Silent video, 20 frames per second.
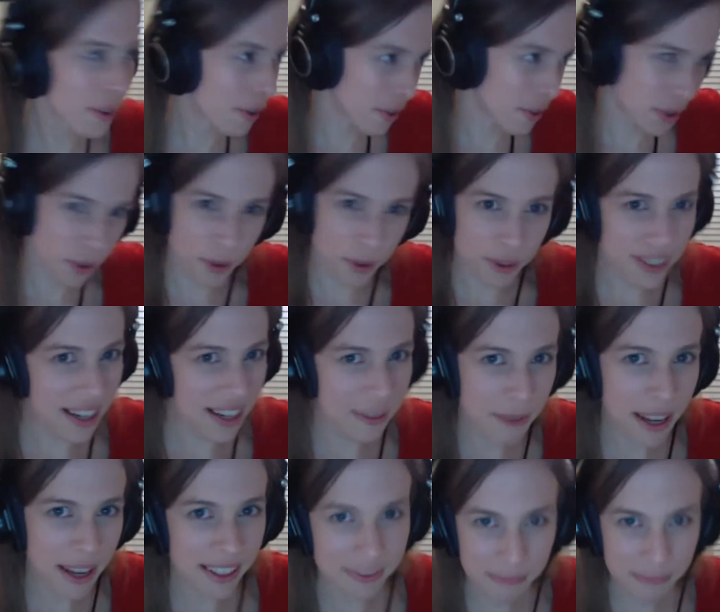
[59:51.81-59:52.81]
scroll down
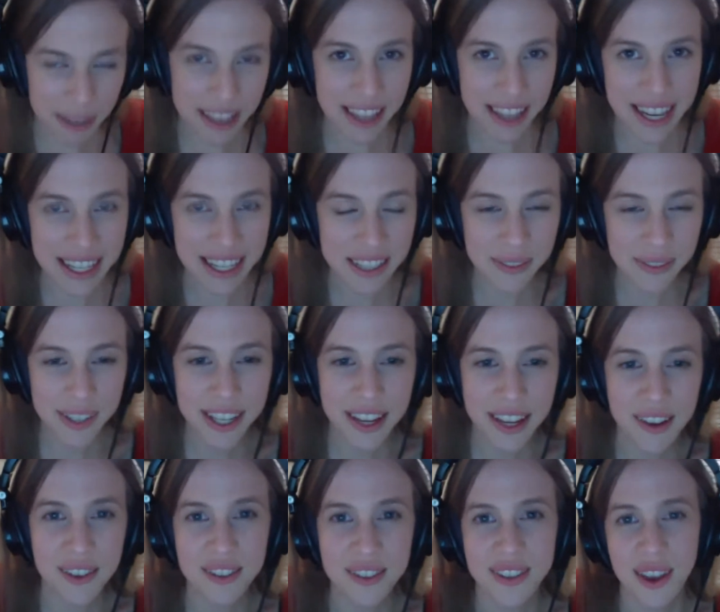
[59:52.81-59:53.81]
my my liked
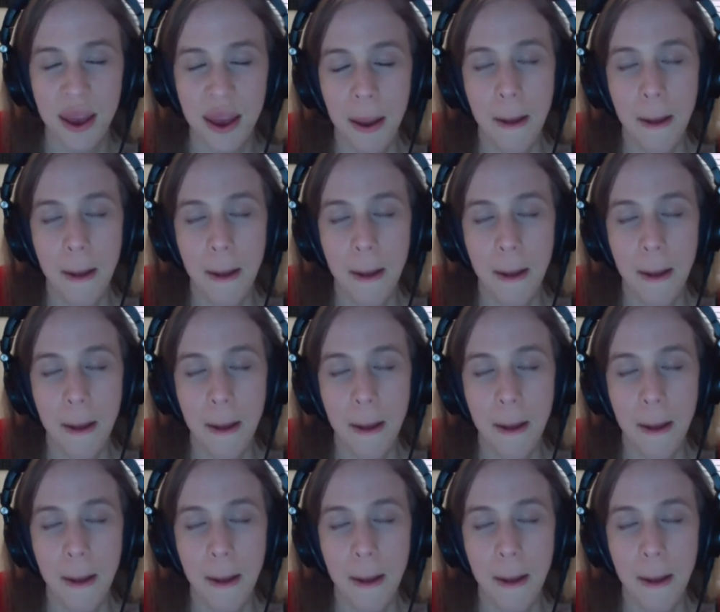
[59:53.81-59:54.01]
videos,